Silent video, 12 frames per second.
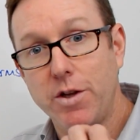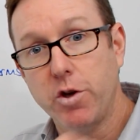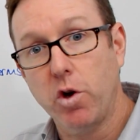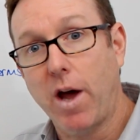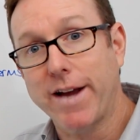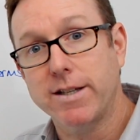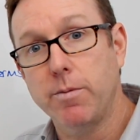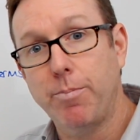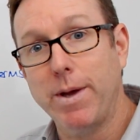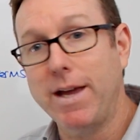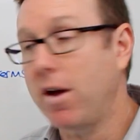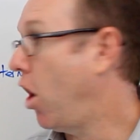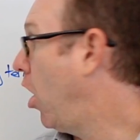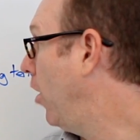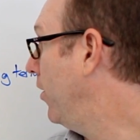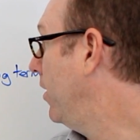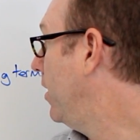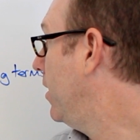you like to be
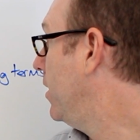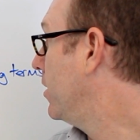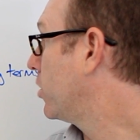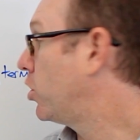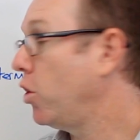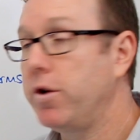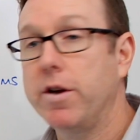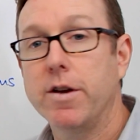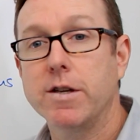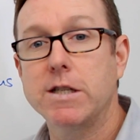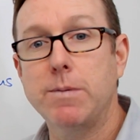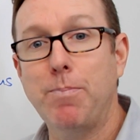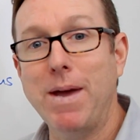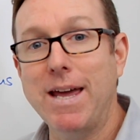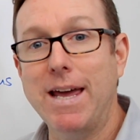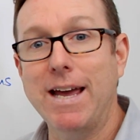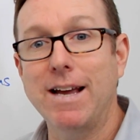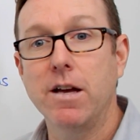on good
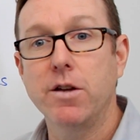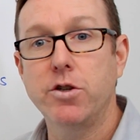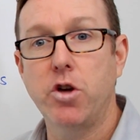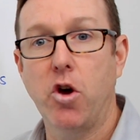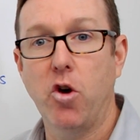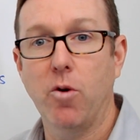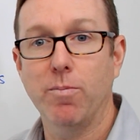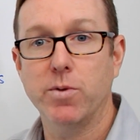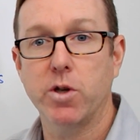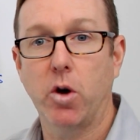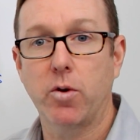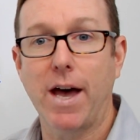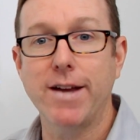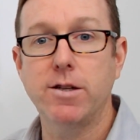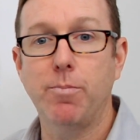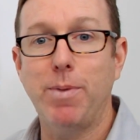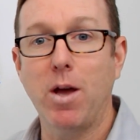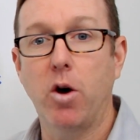speaking terms, okay?
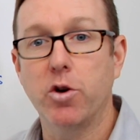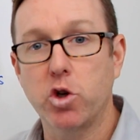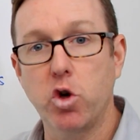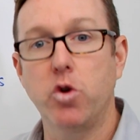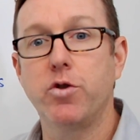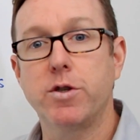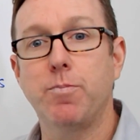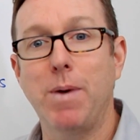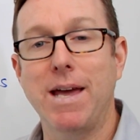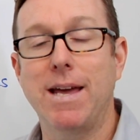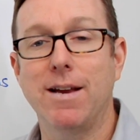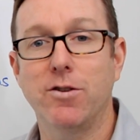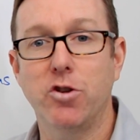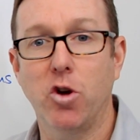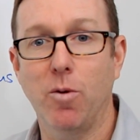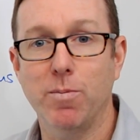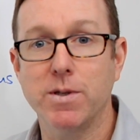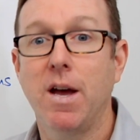To be on good speaking
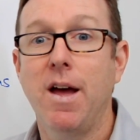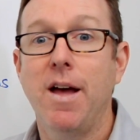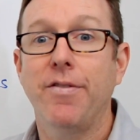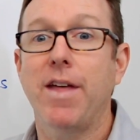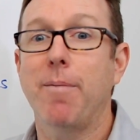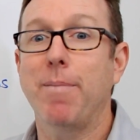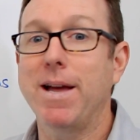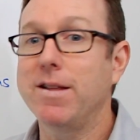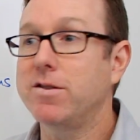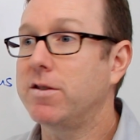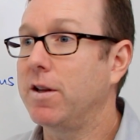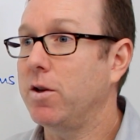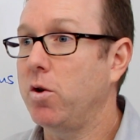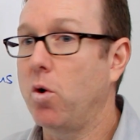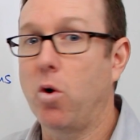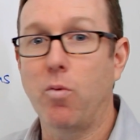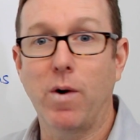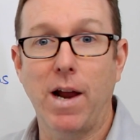terms. That means that
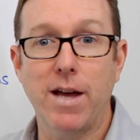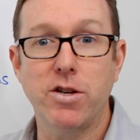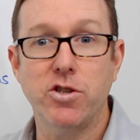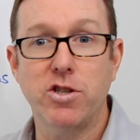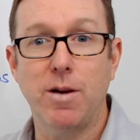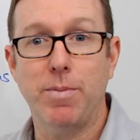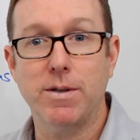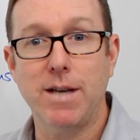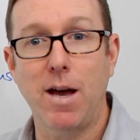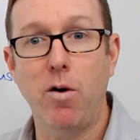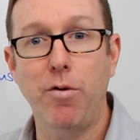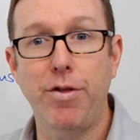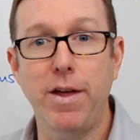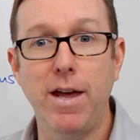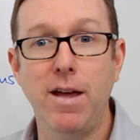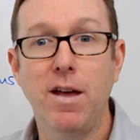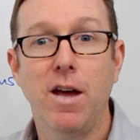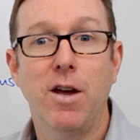your relationship is
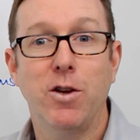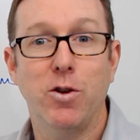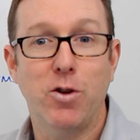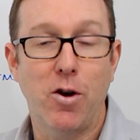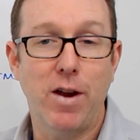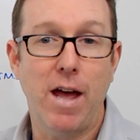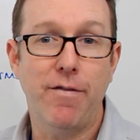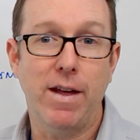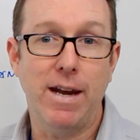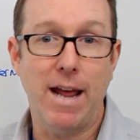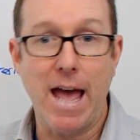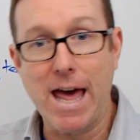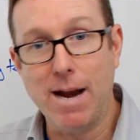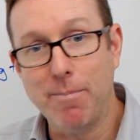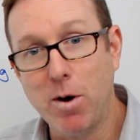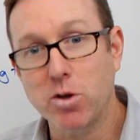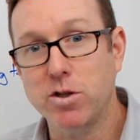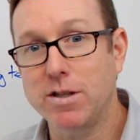healthy, you don't have any
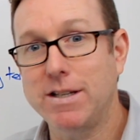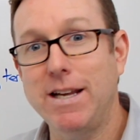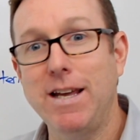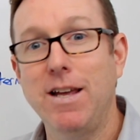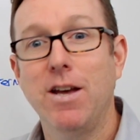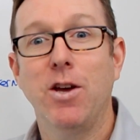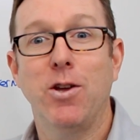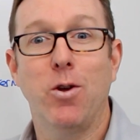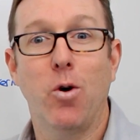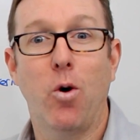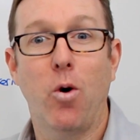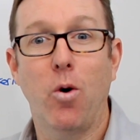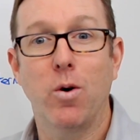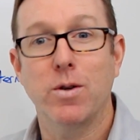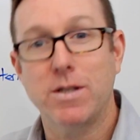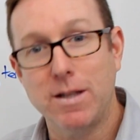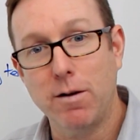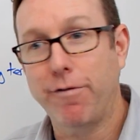animosity, you're
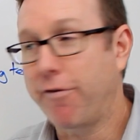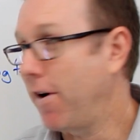still